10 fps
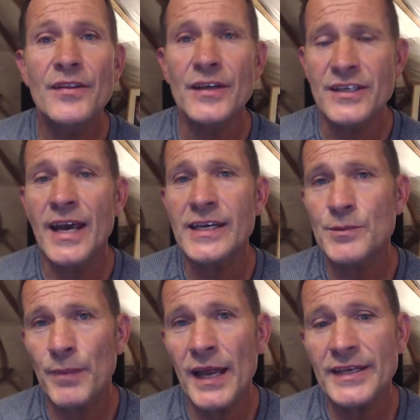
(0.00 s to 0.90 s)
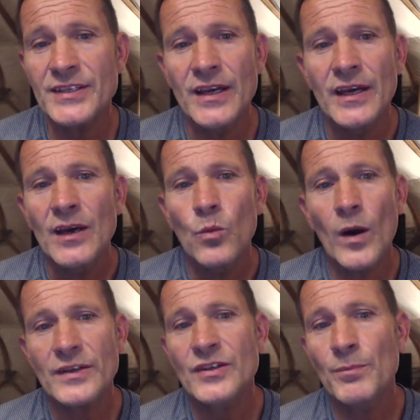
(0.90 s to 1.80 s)
that takes place
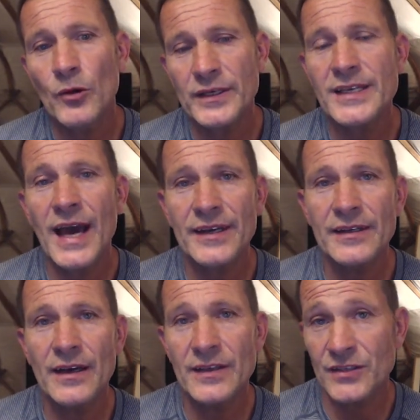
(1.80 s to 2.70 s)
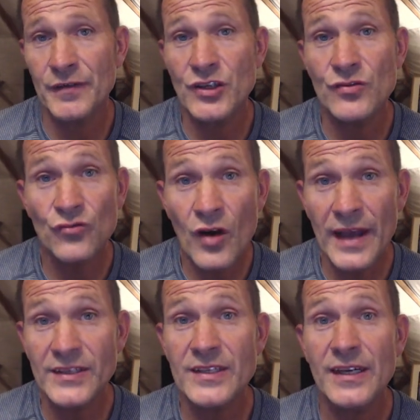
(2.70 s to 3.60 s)
once the body's had a sufficient
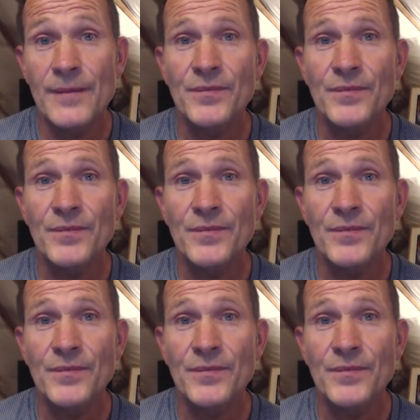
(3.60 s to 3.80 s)
rest.